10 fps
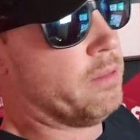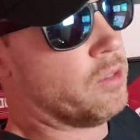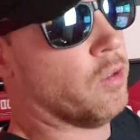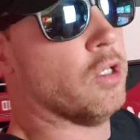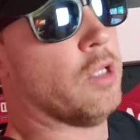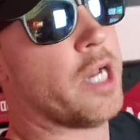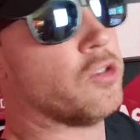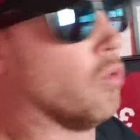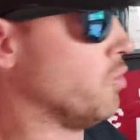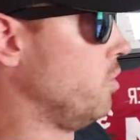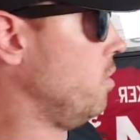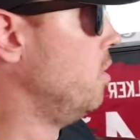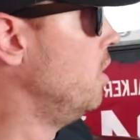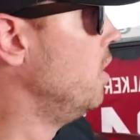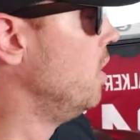So it looked like Georgia
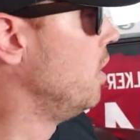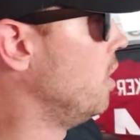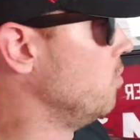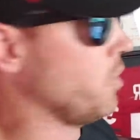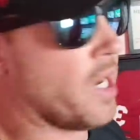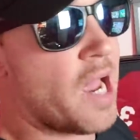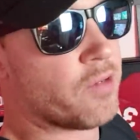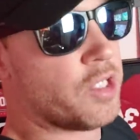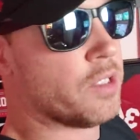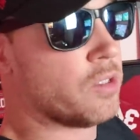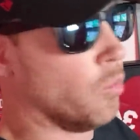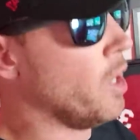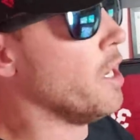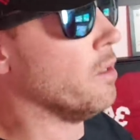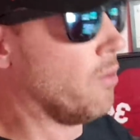was going to have a chance to
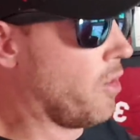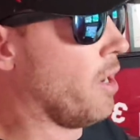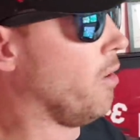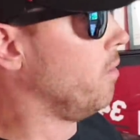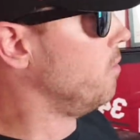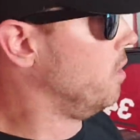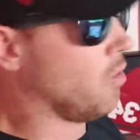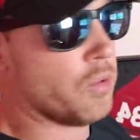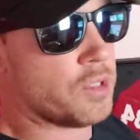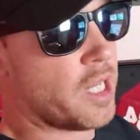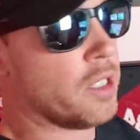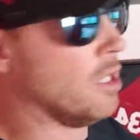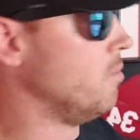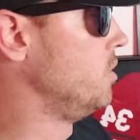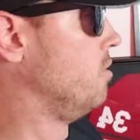win there. Of course, they ended
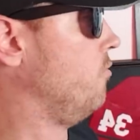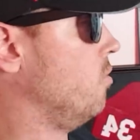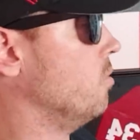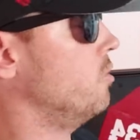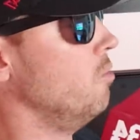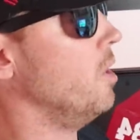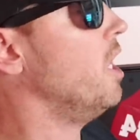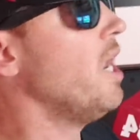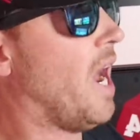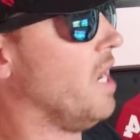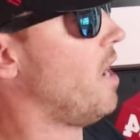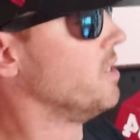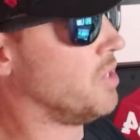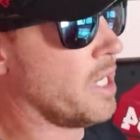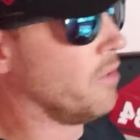up missing the field goal too. But I
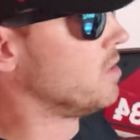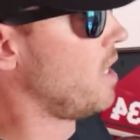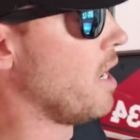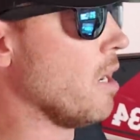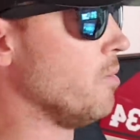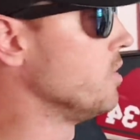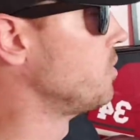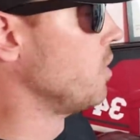said at the time,